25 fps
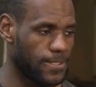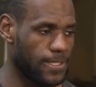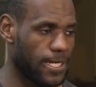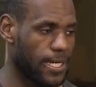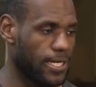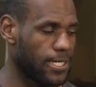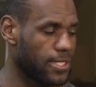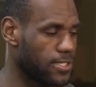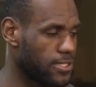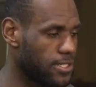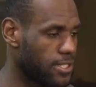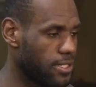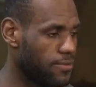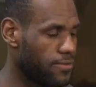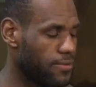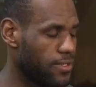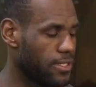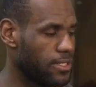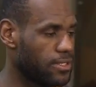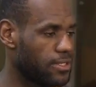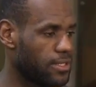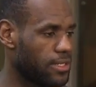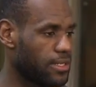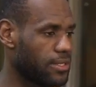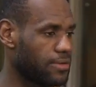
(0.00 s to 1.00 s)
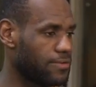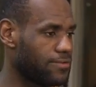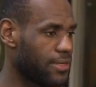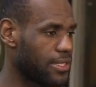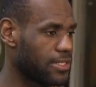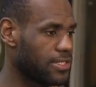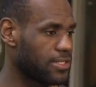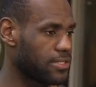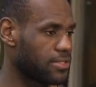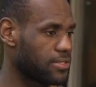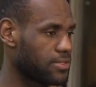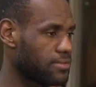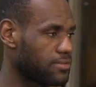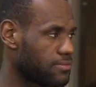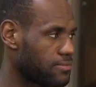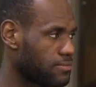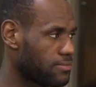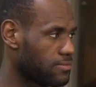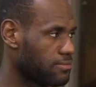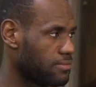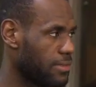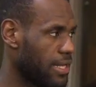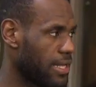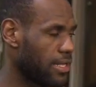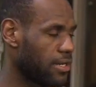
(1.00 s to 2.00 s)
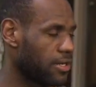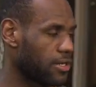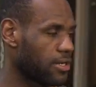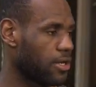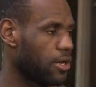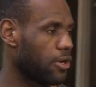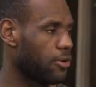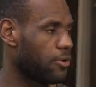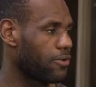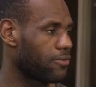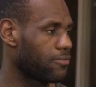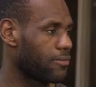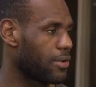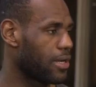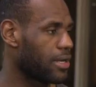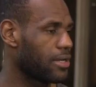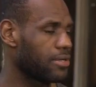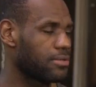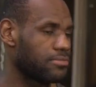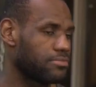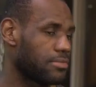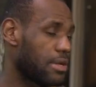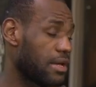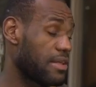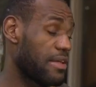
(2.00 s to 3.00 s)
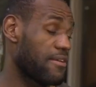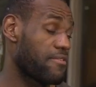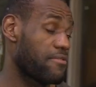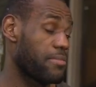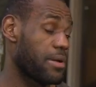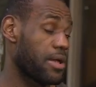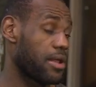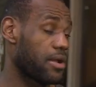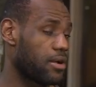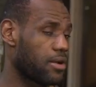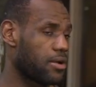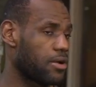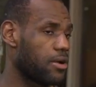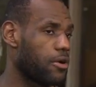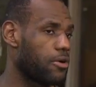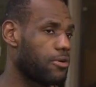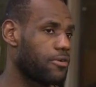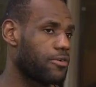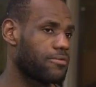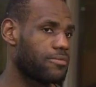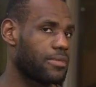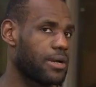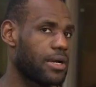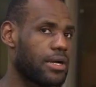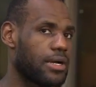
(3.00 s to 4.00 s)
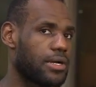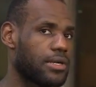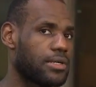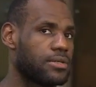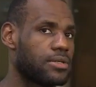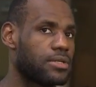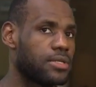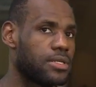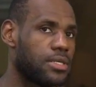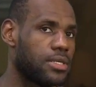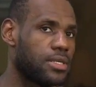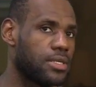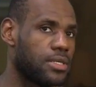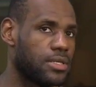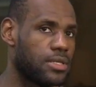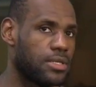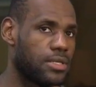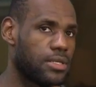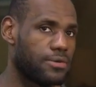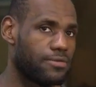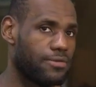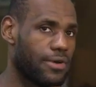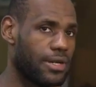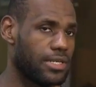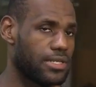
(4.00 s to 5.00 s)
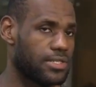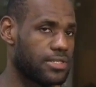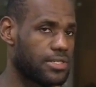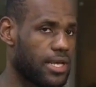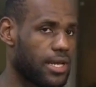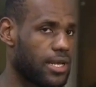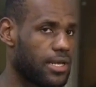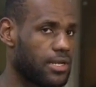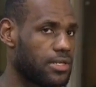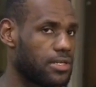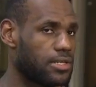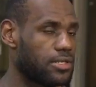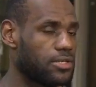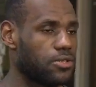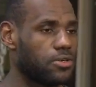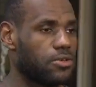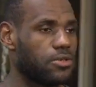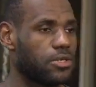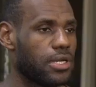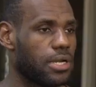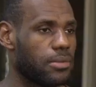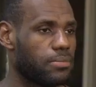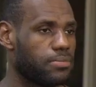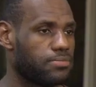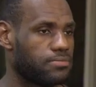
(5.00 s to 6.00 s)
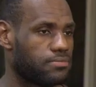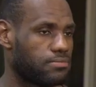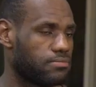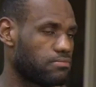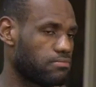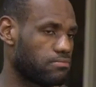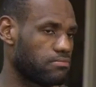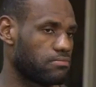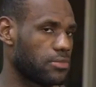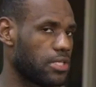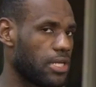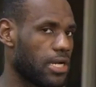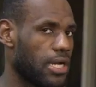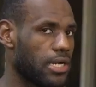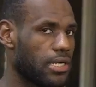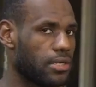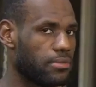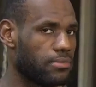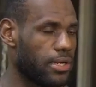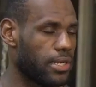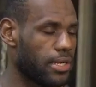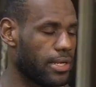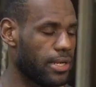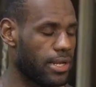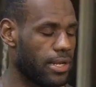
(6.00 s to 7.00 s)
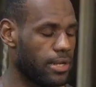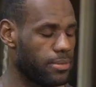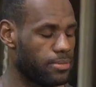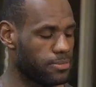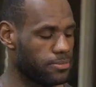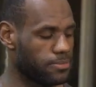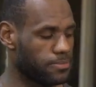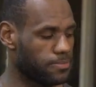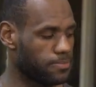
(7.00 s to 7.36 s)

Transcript: Yeah, I can achieve anything if I just make it a goal of mine. I never made it a goal of mine. If I decided to do it, I can make it happen.